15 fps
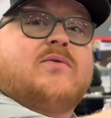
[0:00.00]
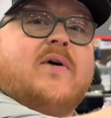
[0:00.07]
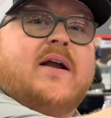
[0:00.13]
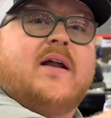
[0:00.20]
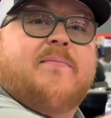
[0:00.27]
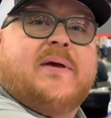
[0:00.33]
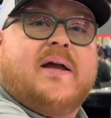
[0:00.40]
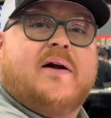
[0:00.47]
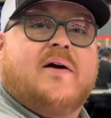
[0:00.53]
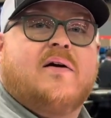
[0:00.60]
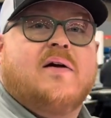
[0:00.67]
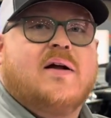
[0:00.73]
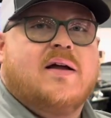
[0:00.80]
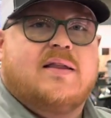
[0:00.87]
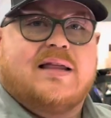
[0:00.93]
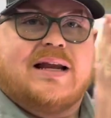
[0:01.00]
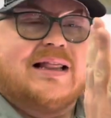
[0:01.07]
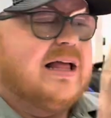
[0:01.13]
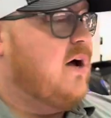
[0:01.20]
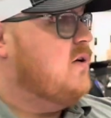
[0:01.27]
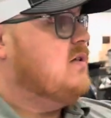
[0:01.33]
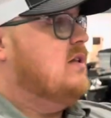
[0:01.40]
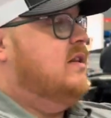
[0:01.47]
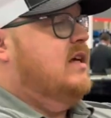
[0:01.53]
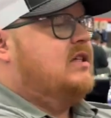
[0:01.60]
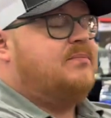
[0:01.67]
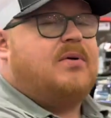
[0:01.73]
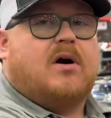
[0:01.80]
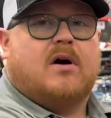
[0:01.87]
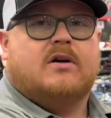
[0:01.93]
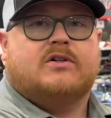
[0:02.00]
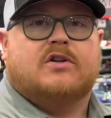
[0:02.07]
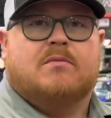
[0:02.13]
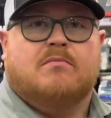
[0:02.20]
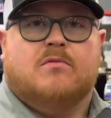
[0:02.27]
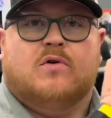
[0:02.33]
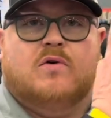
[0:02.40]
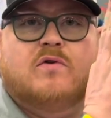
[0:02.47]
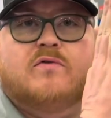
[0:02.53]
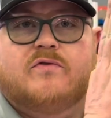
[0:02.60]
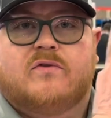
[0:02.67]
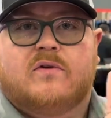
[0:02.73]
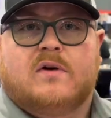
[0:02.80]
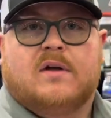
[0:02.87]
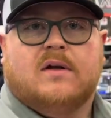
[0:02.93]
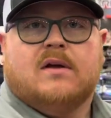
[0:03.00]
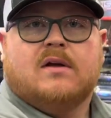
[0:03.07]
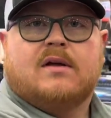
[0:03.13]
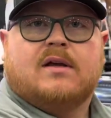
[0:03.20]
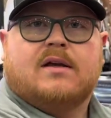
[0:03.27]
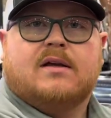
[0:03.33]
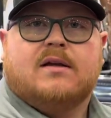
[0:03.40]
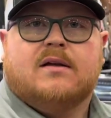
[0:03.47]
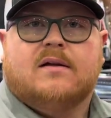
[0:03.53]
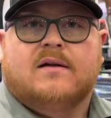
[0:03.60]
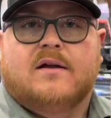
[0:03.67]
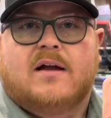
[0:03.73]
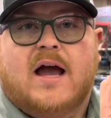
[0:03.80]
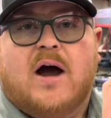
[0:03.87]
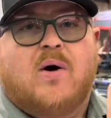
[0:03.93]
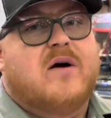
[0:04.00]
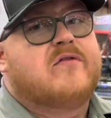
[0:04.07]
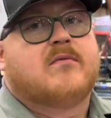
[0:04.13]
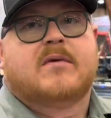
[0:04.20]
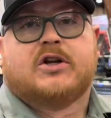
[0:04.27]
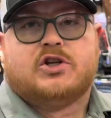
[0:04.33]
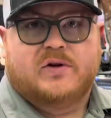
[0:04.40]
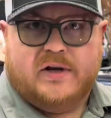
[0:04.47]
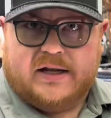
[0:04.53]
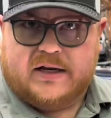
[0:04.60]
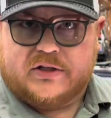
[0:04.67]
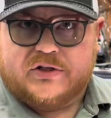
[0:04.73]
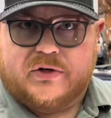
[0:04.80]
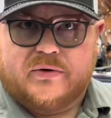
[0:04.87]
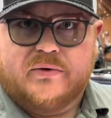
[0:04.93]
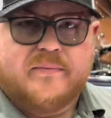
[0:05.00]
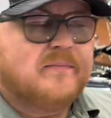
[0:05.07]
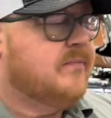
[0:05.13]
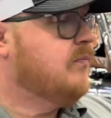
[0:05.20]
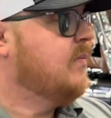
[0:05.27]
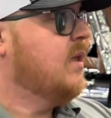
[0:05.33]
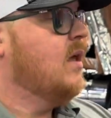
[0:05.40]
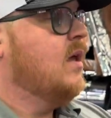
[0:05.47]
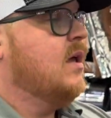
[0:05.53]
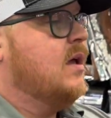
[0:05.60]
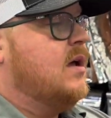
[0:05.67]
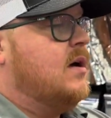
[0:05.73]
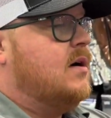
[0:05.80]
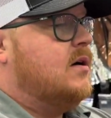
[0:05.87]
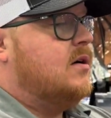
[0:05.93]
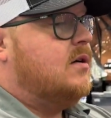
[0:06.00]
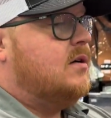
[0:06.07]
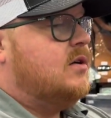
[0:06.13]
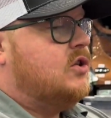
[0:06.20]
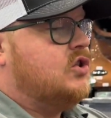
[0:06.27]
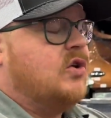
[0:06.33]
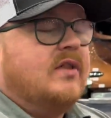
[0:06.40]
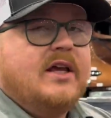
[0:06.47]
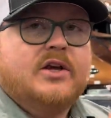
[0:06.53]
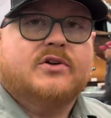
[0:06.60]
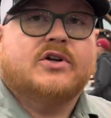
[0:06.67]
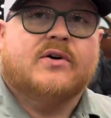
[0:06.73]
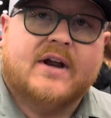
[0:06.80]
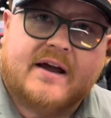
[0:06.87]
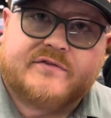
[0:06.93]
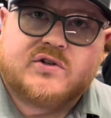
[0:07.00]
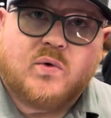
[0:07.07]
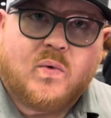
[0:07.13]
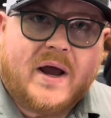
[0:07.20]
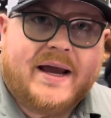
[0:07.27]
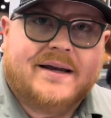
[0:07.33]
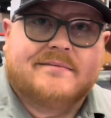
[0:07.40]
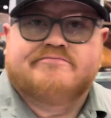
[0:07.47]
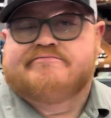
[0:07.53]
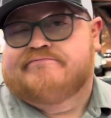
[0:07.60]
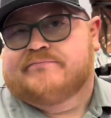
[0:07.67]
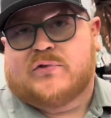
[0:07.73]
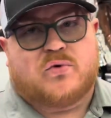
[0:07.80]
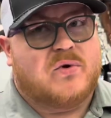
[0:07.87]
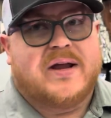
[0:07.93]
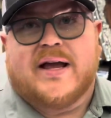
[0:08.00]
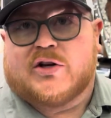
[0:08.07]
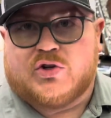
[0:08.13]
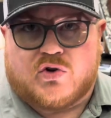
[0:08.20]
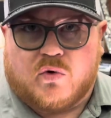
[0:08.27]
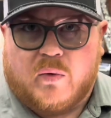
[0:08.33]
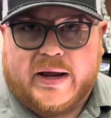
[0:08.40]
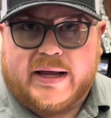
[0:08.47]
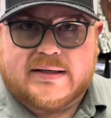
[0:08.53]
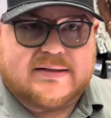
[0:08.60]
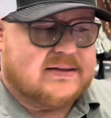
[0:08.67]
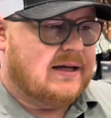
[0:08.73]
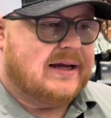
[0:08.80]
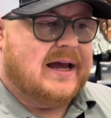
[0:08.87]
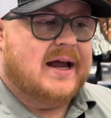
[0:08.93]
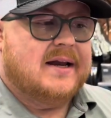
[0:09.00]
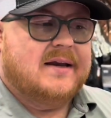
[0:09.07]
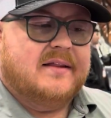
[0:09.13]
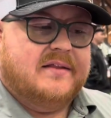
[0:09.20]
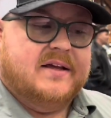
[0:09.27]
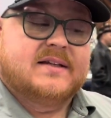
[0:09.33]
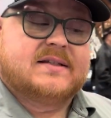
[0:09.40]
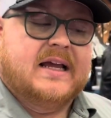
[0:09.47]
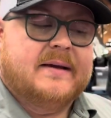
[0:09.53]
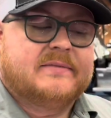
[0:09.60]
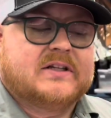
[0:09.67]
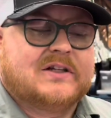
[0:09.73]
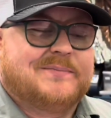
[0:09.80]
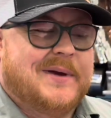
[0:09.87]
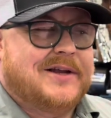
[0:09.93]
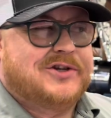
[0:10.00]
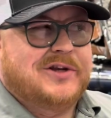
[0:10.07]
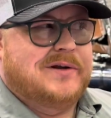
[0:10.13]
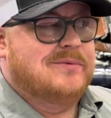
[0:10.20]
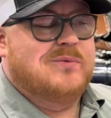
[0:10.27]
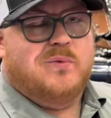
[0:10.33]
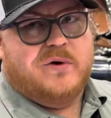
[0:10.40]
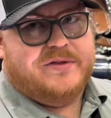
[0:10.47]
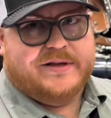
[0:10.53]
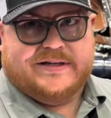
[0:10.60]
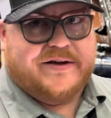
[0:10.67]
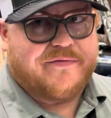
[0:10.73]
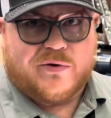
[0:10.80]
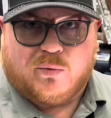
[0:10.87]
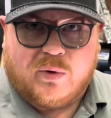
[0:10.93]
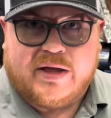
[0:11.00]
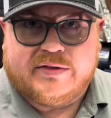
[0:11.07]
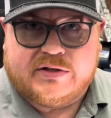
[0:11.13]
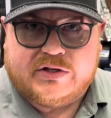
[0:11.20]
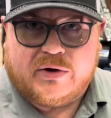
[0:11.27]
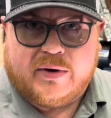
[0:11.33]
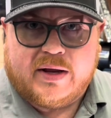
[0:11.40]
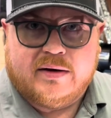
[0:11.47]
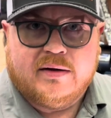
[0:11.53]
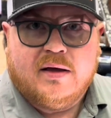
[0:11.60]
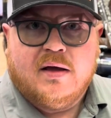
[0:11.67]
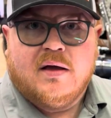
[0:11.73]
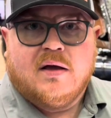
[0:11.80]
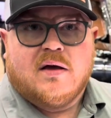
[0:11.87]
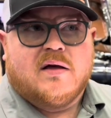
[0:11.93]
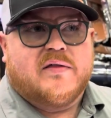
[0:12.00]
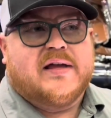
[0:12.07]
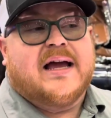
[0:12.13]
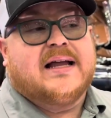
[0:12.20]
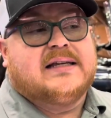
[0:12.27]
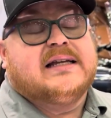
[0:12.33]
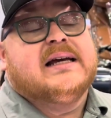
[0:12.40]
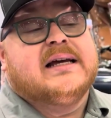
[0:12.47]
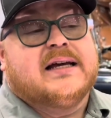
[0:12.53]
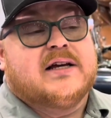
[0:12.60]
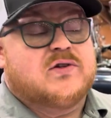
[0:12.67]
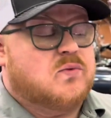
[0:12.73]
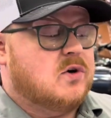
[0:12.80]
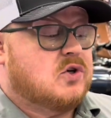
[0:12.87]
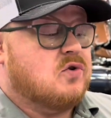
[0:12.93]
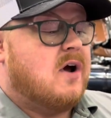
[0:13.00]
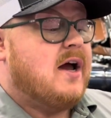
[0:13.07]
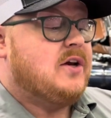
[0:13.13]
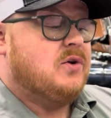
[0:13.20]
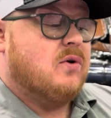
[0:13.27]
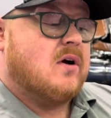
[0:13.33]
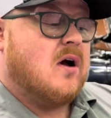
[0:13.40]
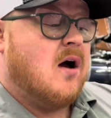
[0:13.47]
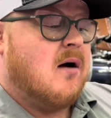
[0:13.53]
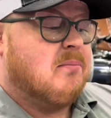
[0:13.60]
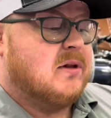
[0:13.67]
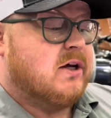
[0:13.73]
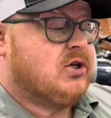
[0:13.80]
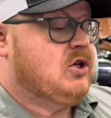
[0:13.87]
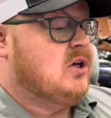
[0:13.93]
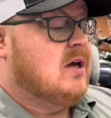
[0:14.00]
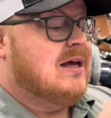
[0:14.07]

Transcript: right up here that allows this part to move however much you need it to, so that you don't have to wait 3 extra weeks to get the same suspension with a different width to it. The idea is we're trying to accomplish